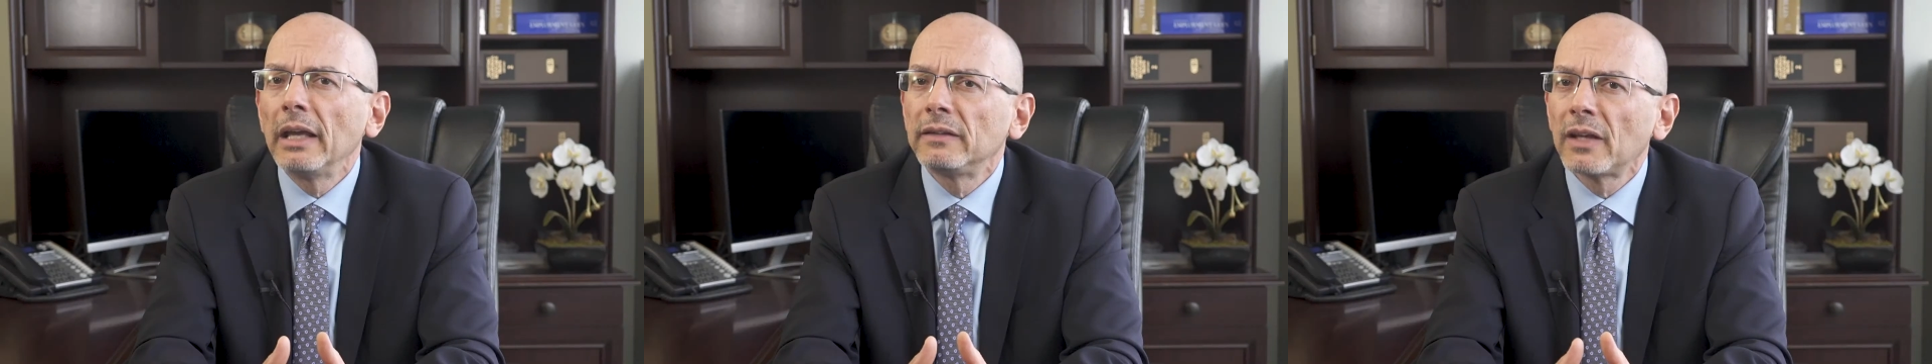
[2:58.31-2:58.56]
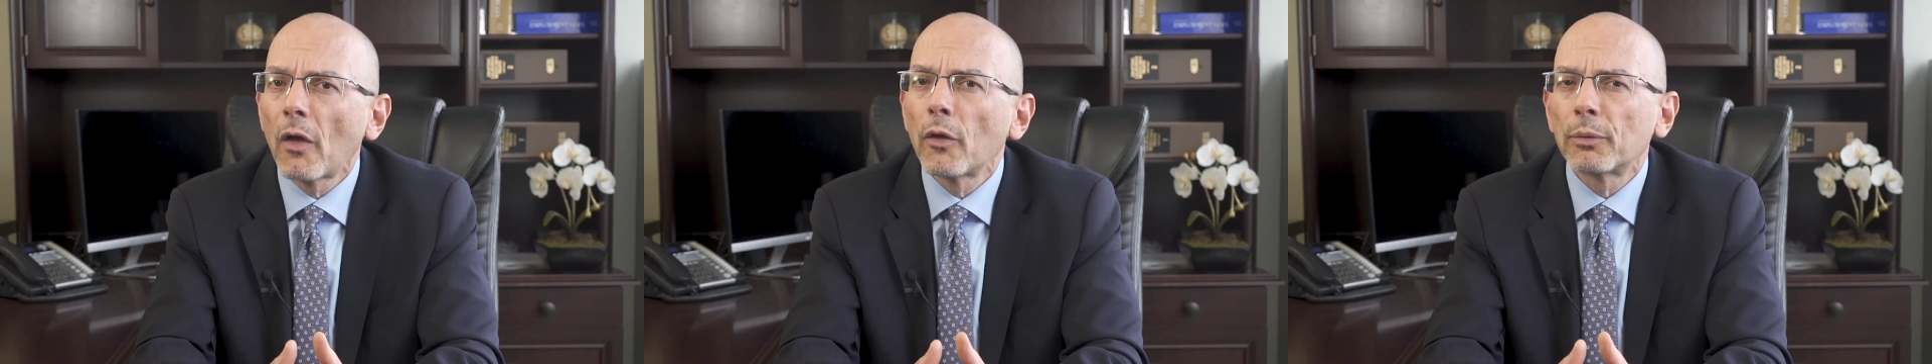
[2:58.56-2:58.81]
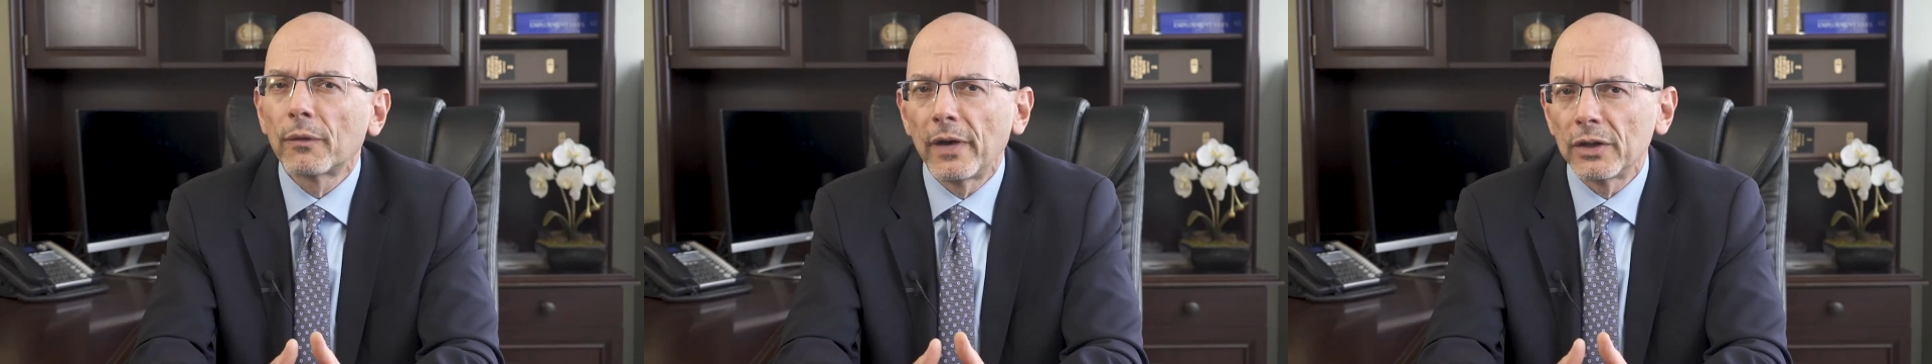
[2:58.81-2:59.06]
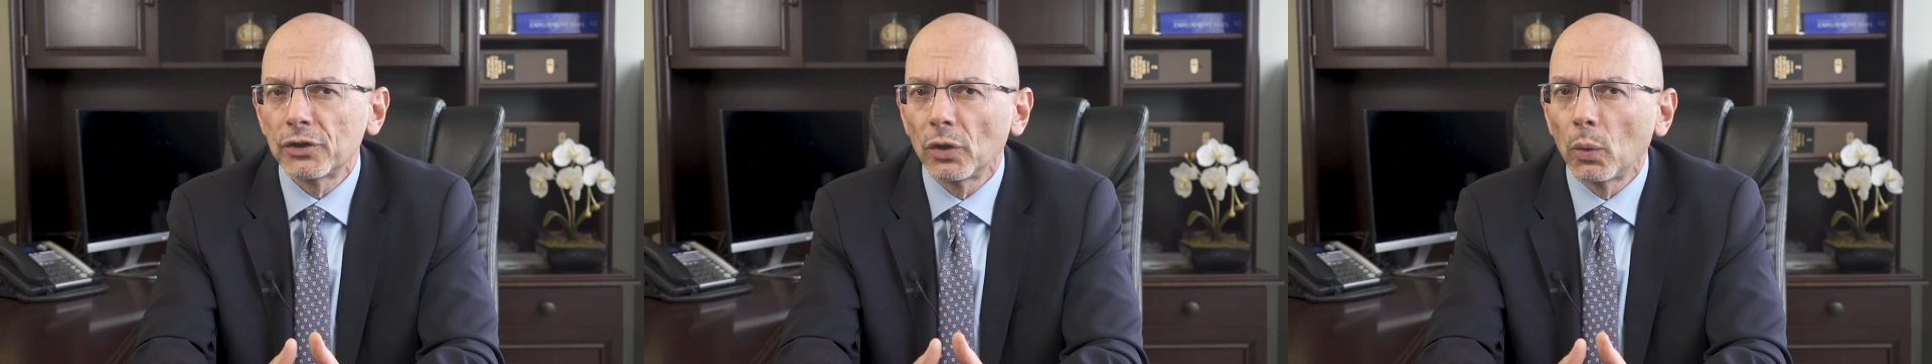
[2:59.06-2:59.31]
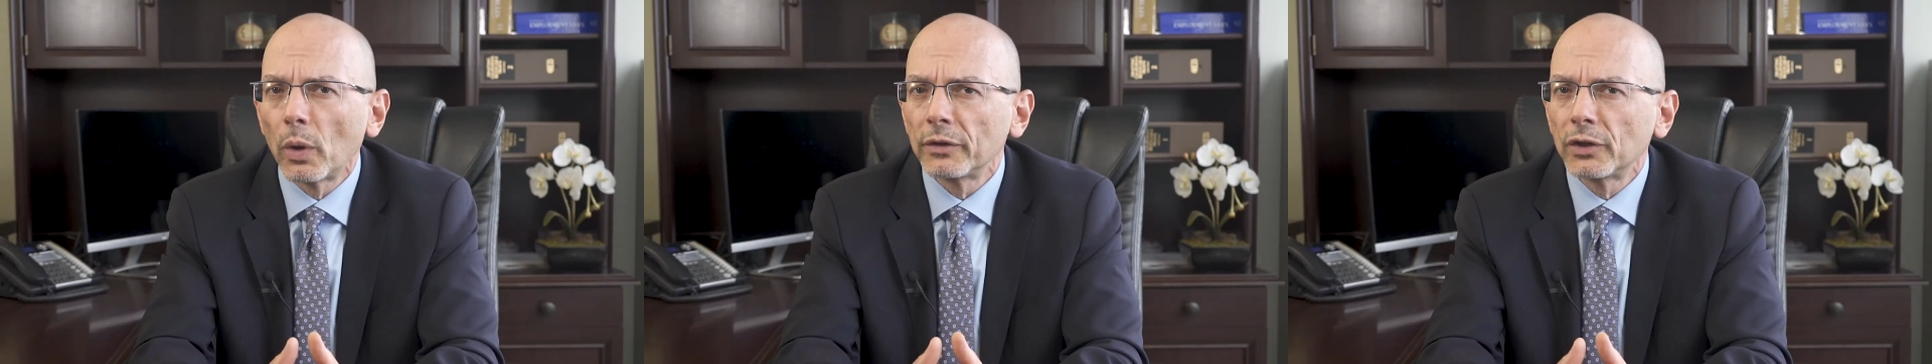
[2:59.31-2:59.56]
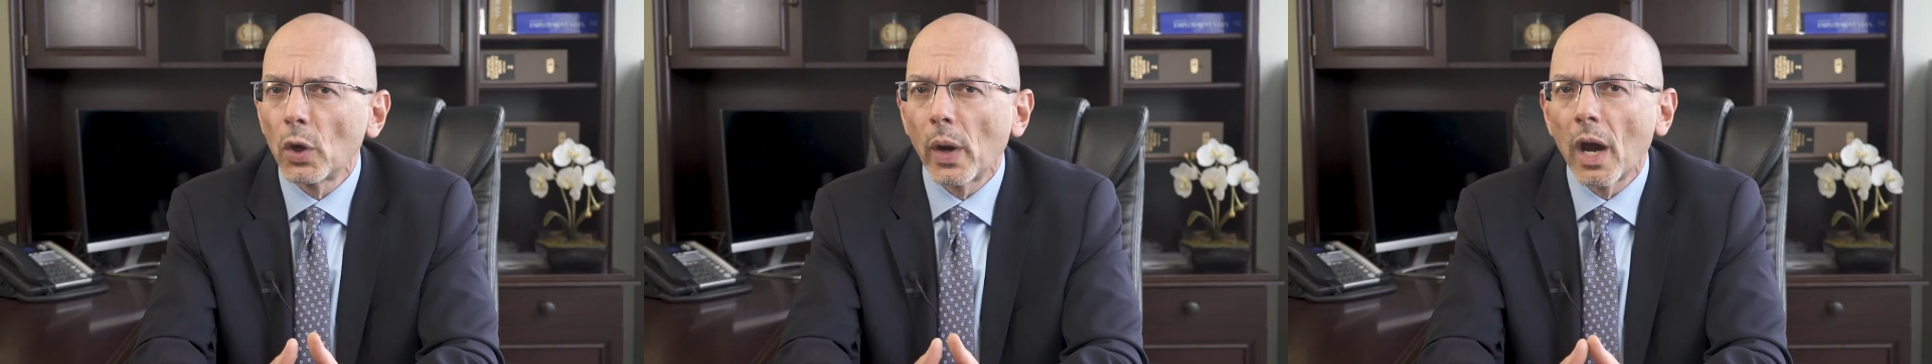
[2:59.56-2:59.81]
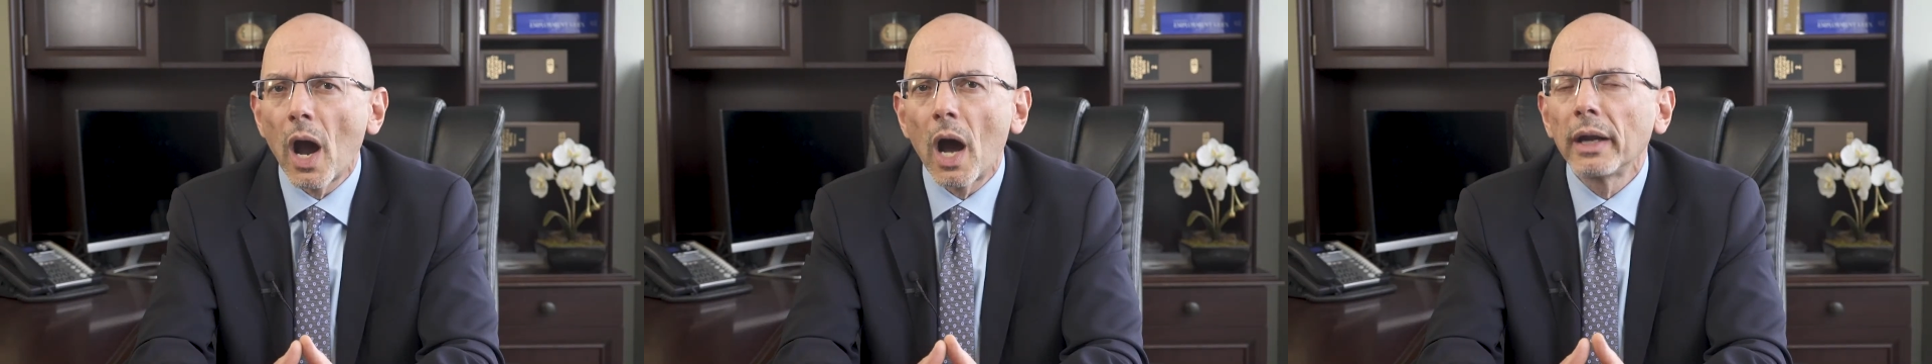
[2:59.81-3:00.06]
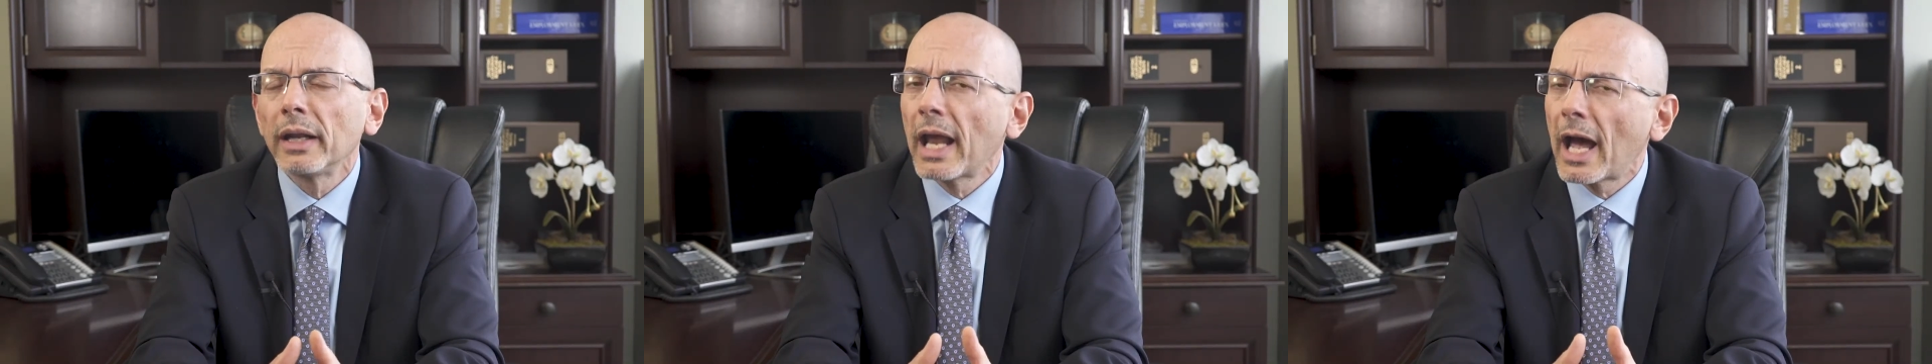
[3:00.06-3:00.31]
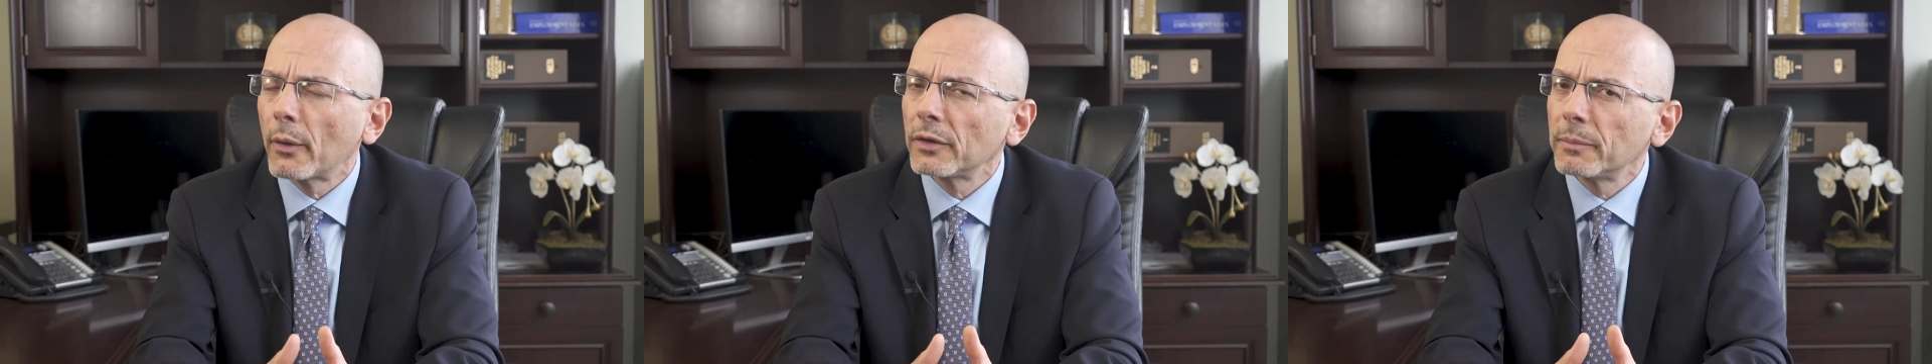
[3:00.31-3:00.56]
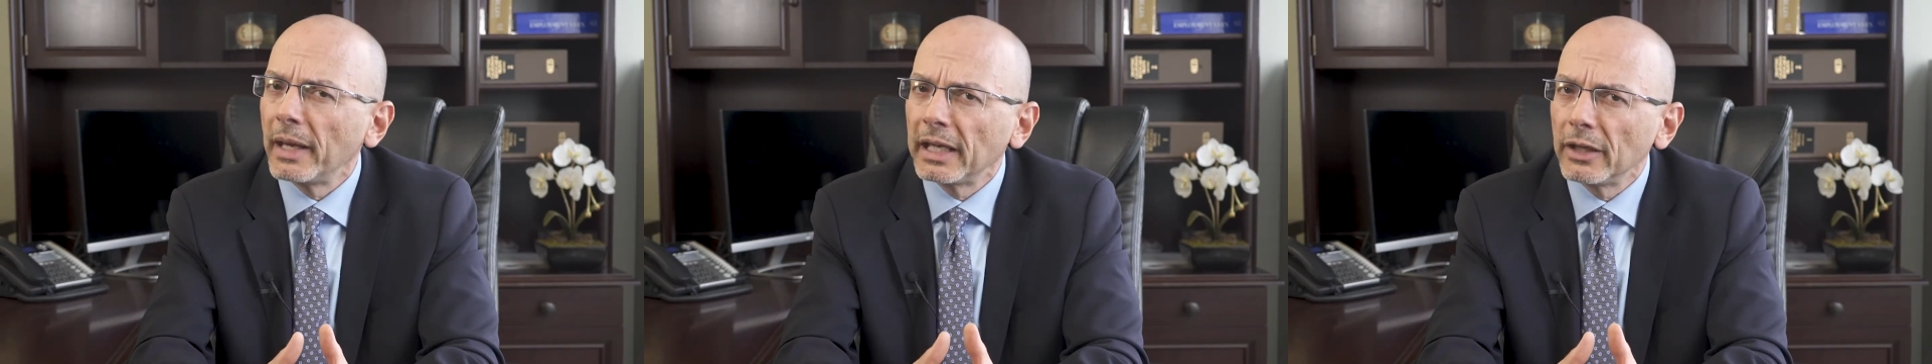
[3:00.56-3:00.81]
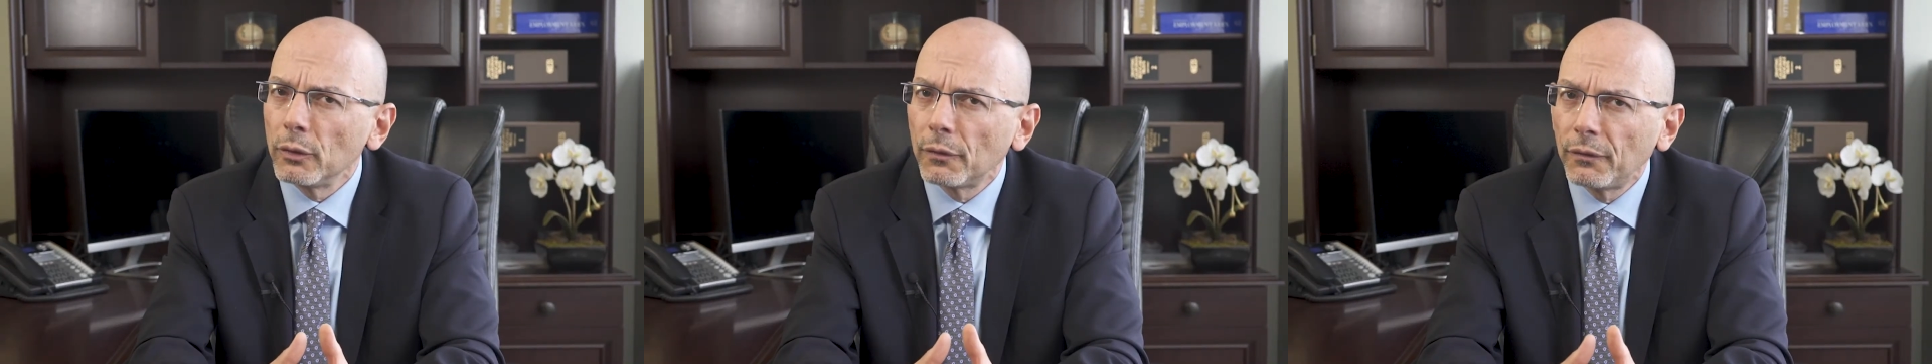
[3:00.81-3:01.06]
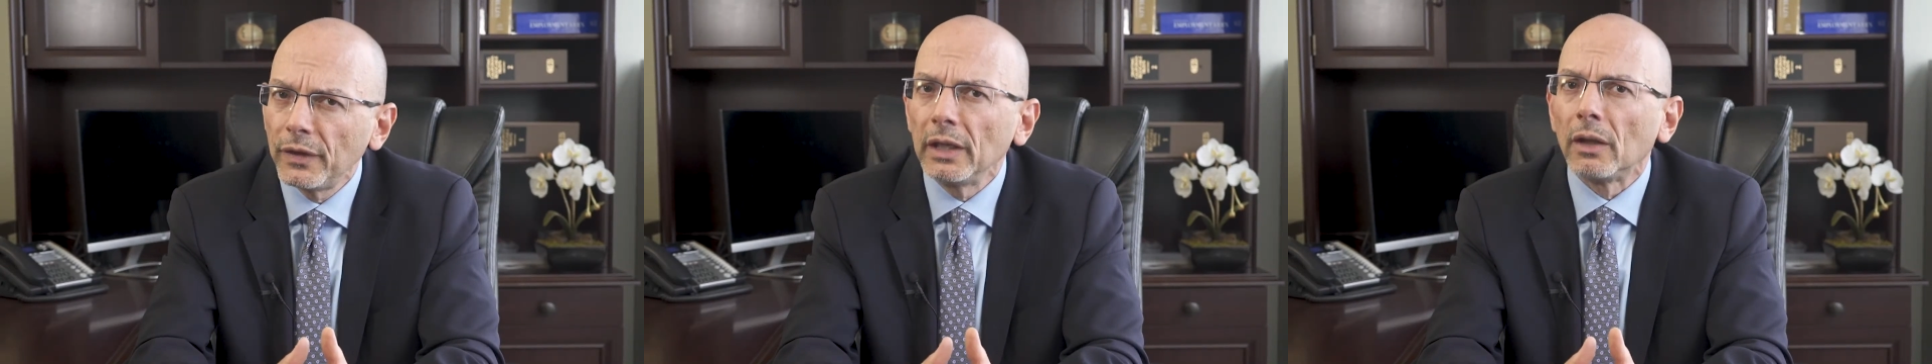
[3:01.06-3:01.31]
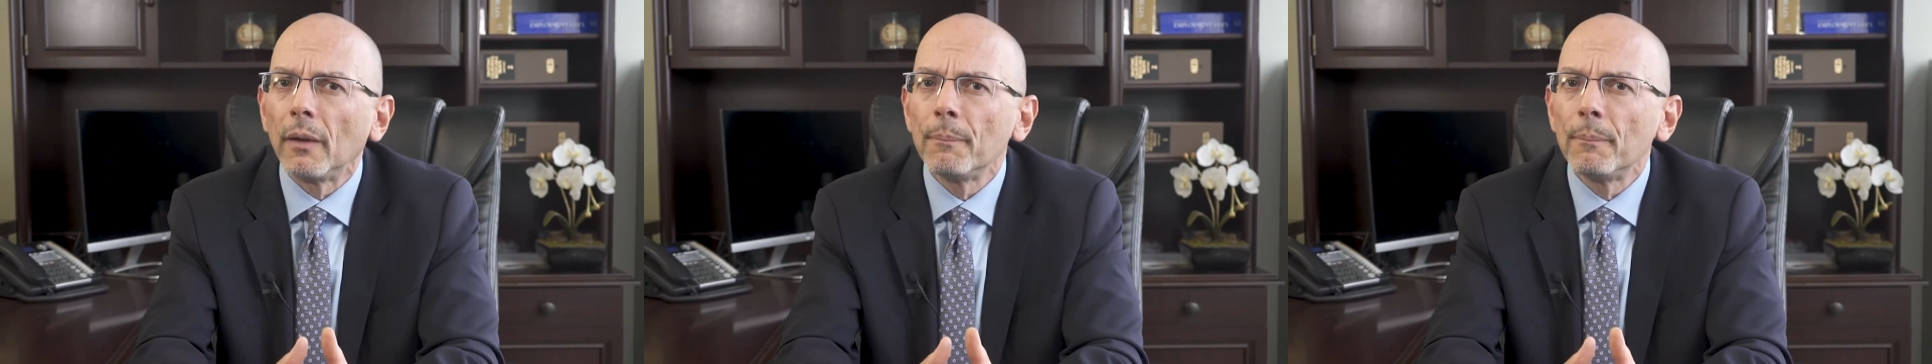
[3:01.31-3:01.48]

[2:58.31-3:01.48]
and tell the professional what is going on and how it is making you feel.